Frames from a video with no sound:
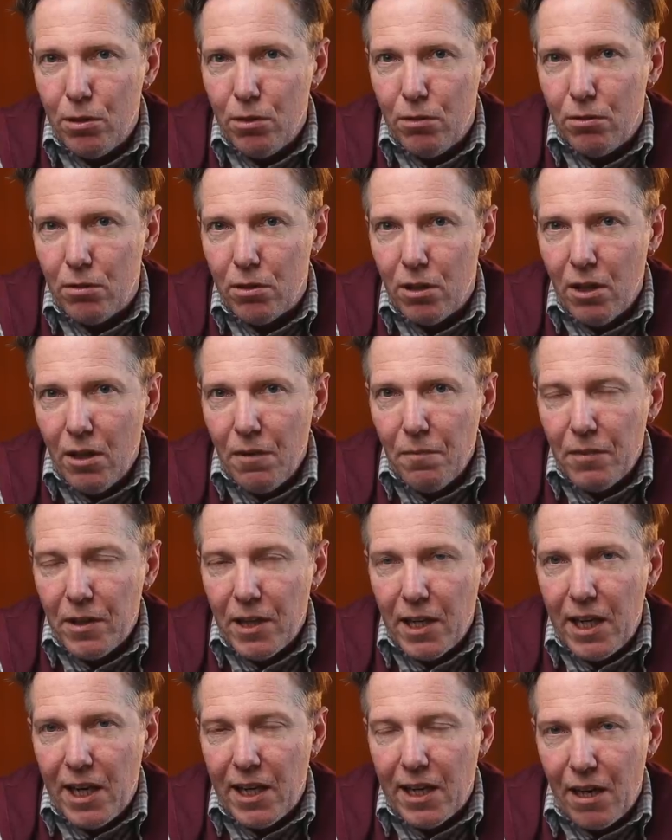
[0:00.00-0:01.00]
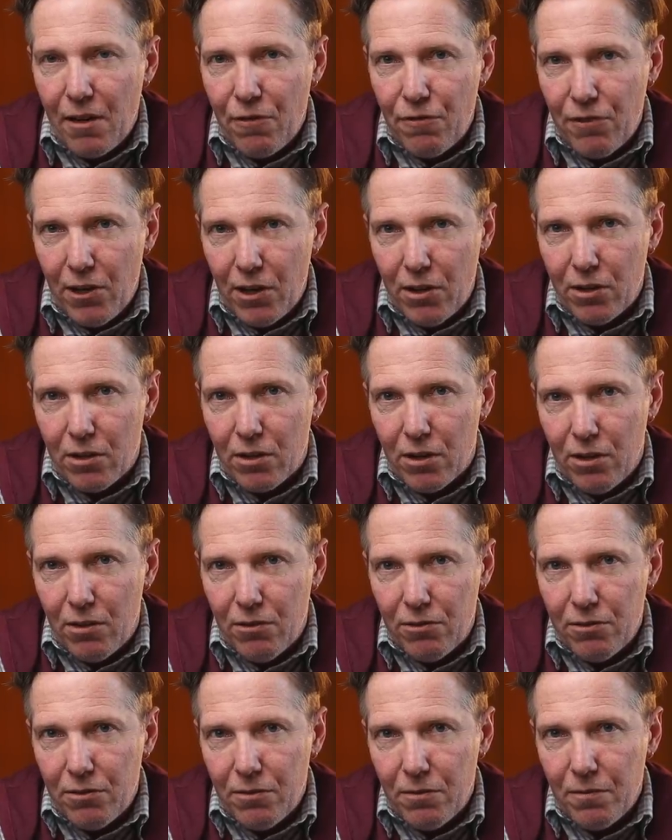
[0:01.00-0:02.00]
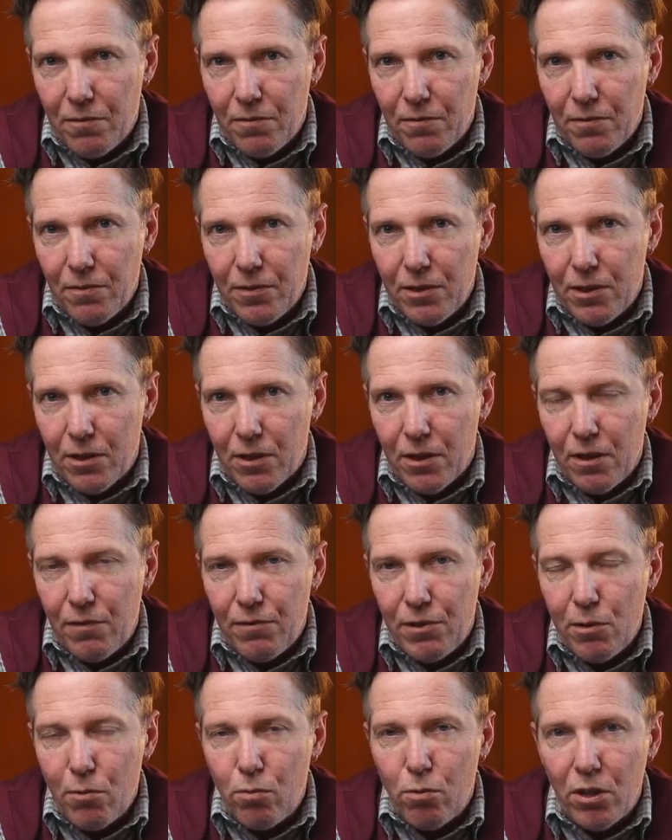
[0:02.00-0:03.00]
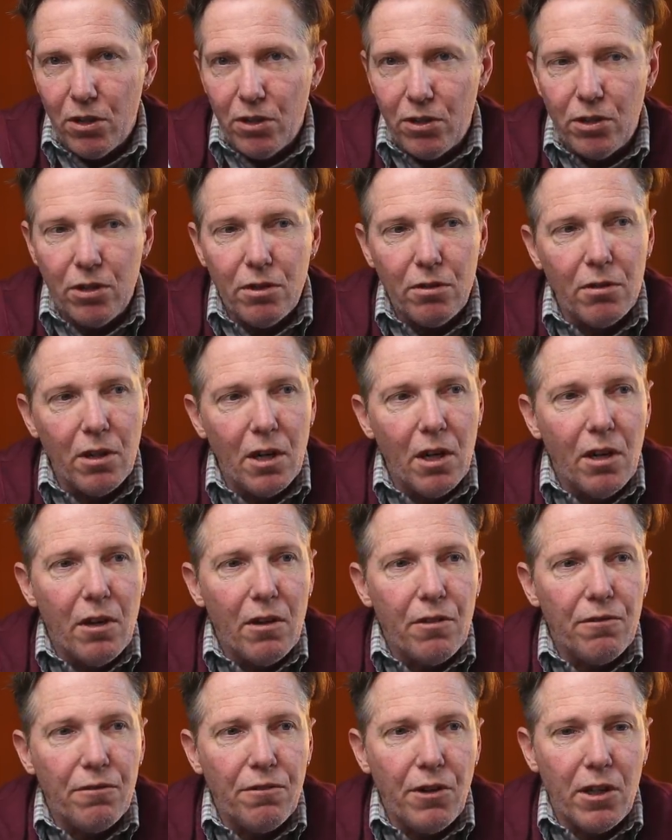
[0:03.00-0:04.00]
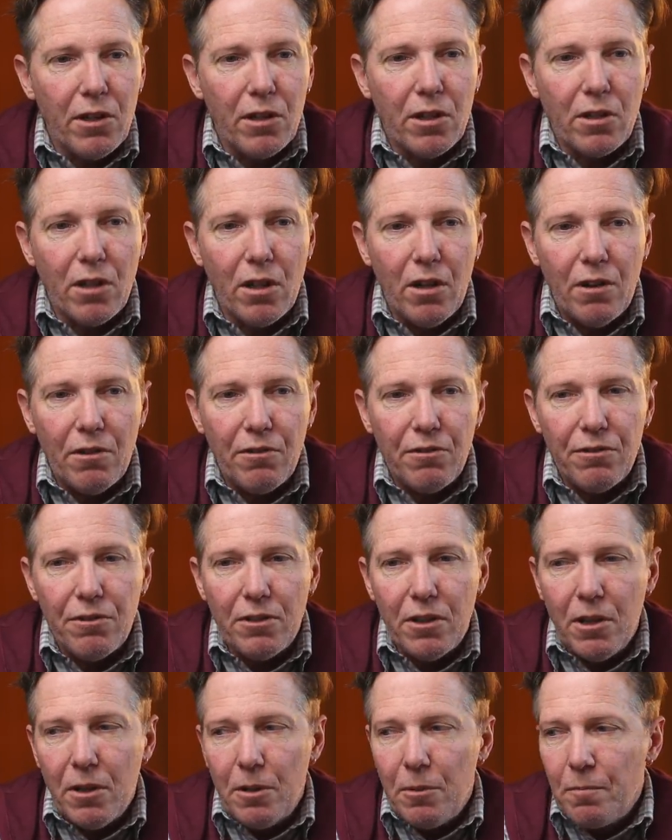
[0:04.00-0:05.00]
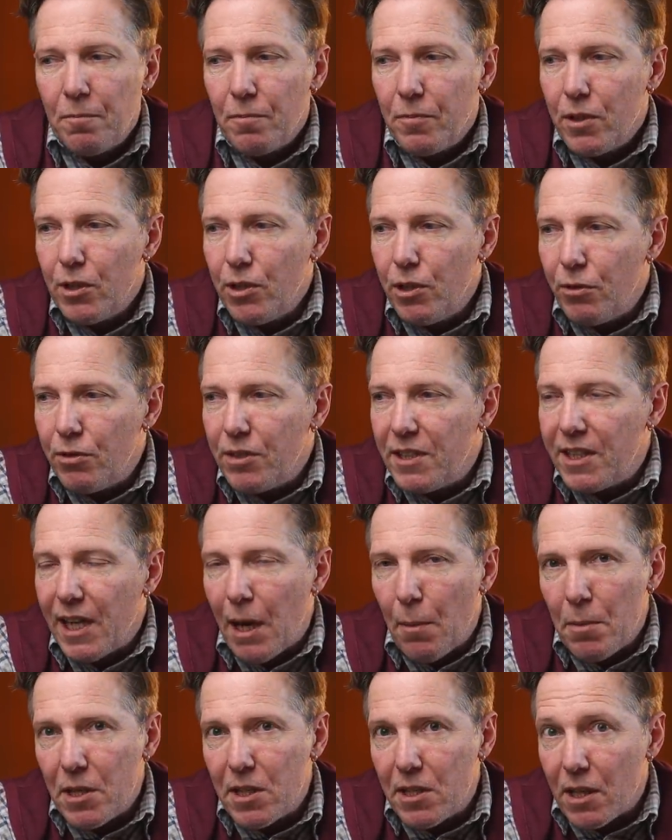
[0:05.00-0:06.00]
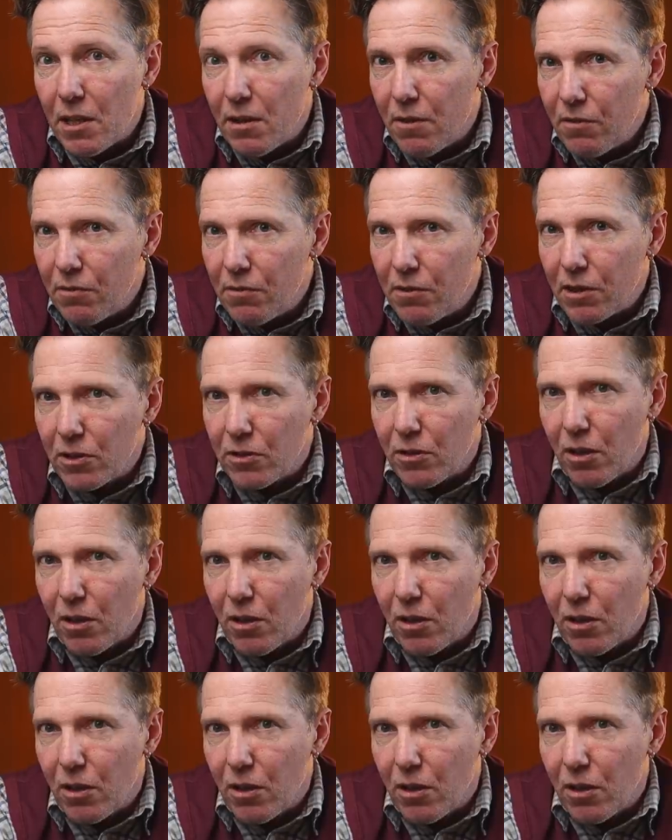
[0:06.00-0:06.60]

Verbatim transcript: mood in a photograph. If you want to photograph Yosemite, for